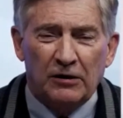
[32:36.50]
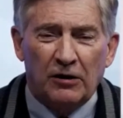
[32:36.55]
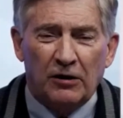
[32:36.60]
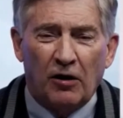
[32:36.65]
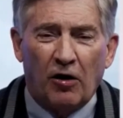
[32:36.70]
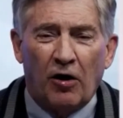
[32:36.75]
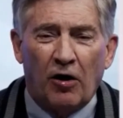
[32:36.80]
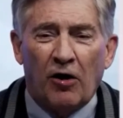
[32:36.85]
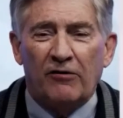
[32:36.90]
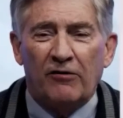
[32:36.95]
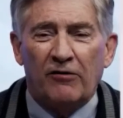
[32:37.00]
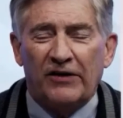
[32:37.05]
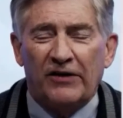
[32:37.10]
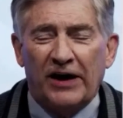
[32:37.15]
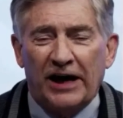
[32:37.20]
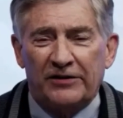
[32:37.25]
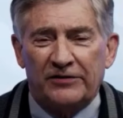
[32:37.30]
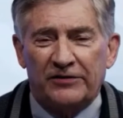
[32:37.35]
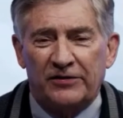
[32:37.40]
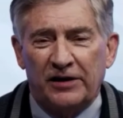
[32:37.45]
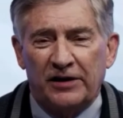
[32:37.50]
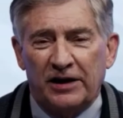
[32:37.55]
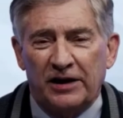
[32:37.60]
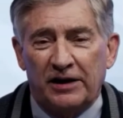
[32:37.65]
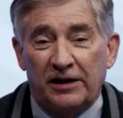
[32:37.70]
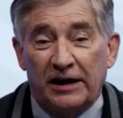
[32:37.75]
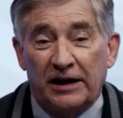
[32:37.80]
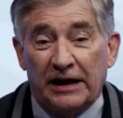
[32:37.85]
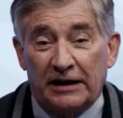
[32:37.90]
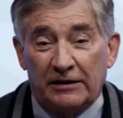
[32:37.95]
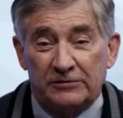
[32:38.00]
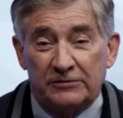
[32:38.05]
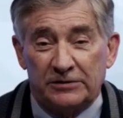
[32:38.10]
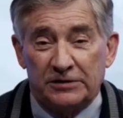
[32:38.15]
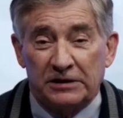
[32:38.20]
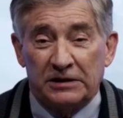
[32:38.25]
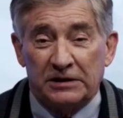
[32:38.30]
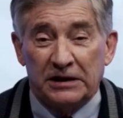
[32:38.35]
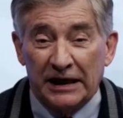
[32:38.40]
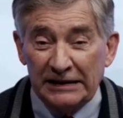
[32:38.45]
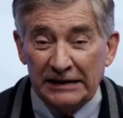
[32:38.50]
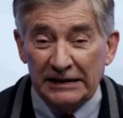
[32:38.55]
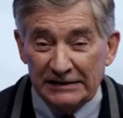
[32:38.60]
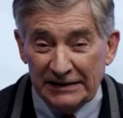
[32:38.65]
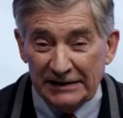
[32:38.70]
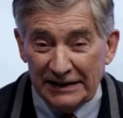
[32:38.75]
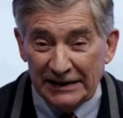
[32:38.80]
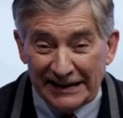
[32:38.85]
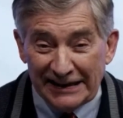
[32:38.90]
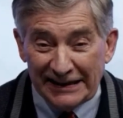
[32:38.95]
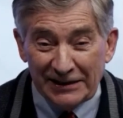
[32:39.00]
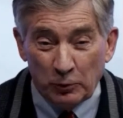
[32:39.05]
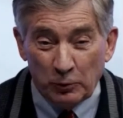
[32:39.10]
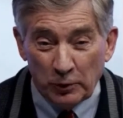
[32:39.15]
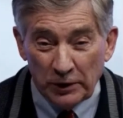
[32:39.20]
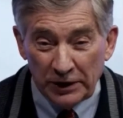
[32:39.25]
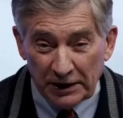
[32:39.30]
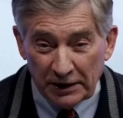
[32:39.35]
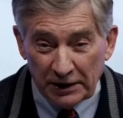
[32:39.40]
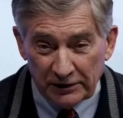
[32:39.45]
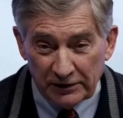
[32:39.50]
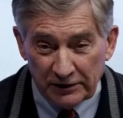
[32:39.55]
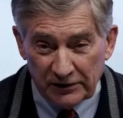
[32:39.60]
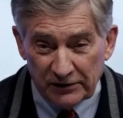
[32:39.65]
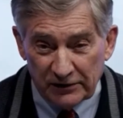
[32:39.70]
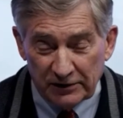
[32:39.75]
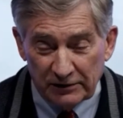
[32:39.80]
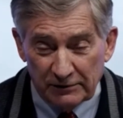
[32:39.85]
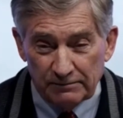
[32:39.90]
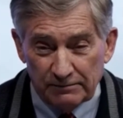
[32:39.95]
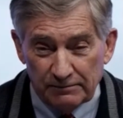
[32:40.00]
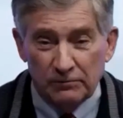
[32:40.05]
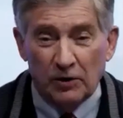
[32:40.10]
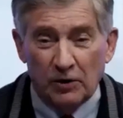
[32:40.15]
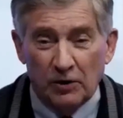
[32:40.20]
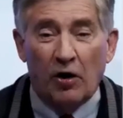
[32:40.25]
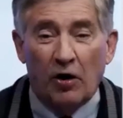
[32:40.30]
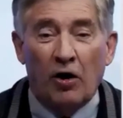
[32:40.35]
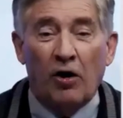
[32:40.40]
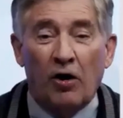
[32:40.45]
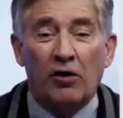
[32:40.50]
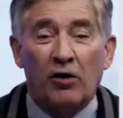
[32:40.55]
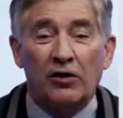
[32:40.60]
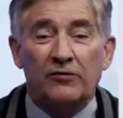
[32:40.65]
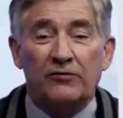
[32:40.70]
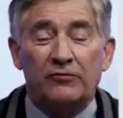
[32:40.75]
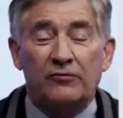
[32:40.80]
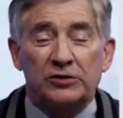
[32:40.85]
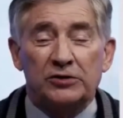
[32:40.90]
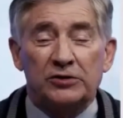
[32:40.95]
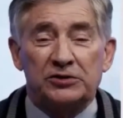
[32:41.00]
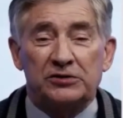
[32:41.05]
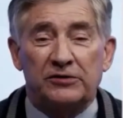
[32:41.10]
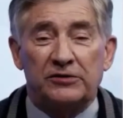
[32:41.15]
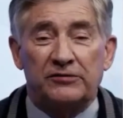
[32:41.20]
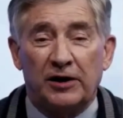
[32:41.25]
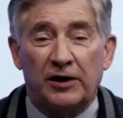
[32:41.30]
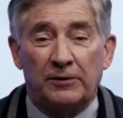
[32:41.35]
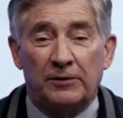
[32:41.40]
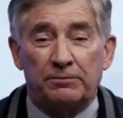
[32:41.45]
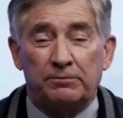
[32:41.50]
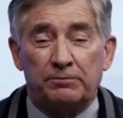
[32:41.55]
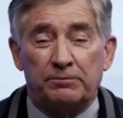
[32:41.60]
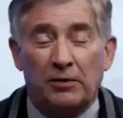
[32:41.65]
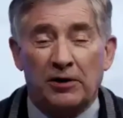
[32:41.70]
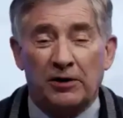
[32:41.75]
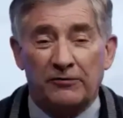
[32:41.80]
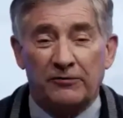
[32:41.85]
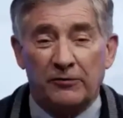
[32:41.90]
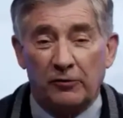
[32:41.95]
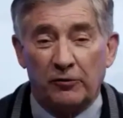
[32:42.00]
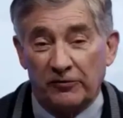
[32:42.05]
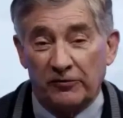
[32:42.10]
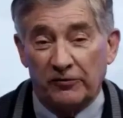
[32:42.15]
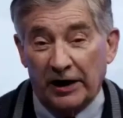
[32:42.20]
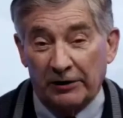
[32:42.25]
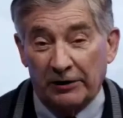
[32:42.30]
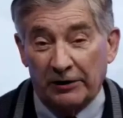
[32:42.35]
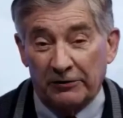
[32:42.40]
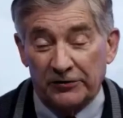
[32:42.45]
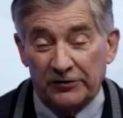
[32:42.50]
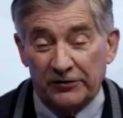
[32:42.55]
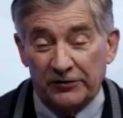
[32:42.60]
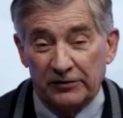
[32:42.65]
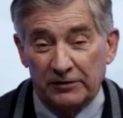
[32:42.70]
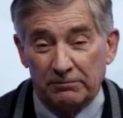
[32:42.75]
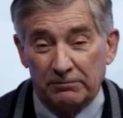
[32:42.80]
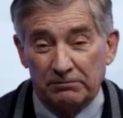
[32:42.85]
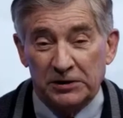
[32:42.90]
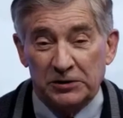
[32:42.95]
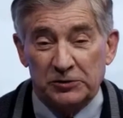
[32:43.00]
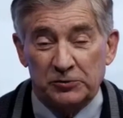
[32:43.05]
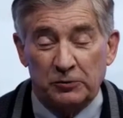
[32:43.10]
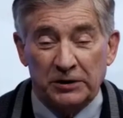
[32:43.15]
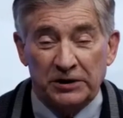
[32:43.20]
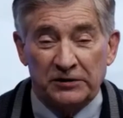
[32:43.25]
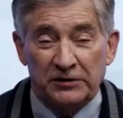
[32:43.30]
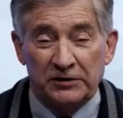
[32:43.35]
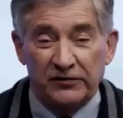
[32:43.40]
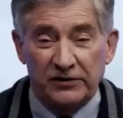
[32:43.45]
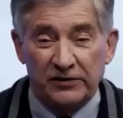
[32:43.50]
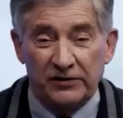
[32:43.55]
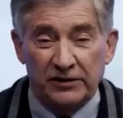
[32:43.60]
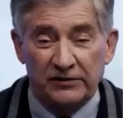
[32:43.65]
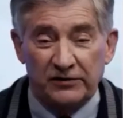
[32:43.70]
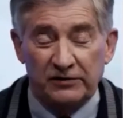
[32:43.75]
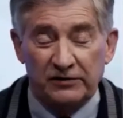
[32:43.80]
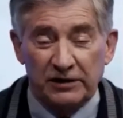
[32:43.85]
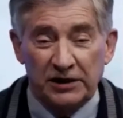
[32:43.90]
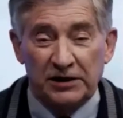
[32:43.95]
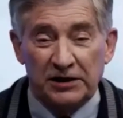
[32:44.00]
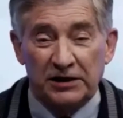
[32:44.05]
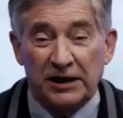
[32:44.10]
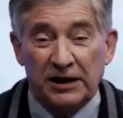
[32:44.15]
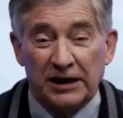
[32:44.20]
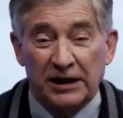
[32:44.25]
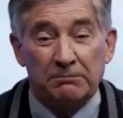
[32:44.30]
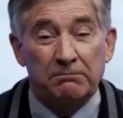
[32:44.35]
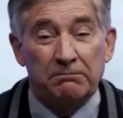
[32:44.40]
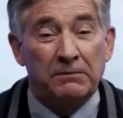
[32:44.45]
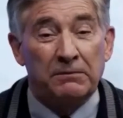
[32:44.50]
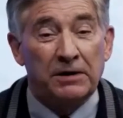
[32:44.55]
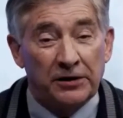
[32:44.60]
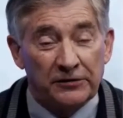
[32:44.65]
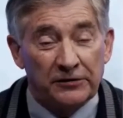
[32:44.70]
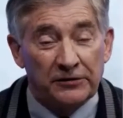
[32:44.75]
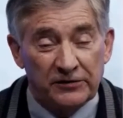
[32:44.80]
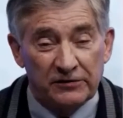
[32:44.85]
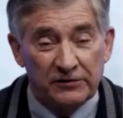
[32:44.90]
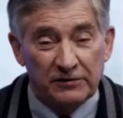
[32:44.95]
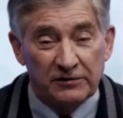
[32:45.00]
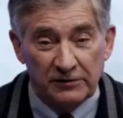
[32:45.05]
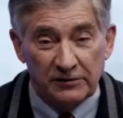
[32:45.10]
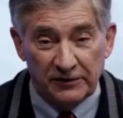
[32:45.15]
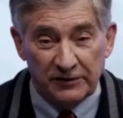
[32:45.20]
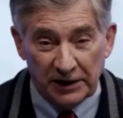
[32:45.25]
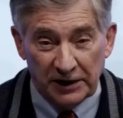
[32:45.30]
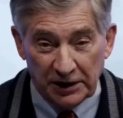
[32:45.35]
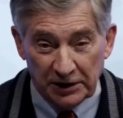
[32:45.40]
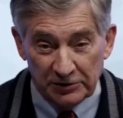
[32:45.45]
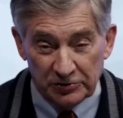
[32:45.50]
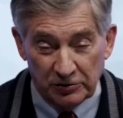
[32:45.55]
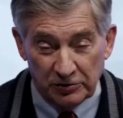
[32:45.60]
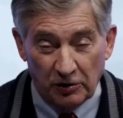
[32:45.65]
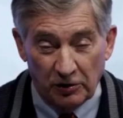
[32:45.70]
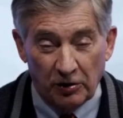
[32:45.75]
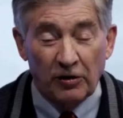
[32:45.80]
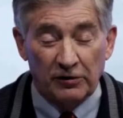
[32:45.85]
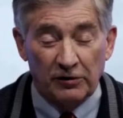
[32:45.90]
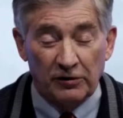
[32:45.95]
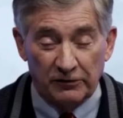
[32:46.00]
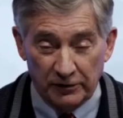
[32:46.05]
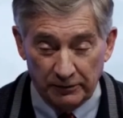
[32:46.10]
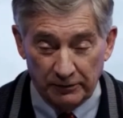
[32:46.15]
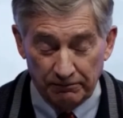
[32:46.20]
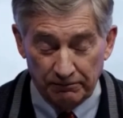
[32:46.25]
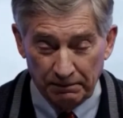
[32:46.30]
all vaccinated out to 19 weeks, all of which developed parvovirus between 6 and 9 months of age, all of them.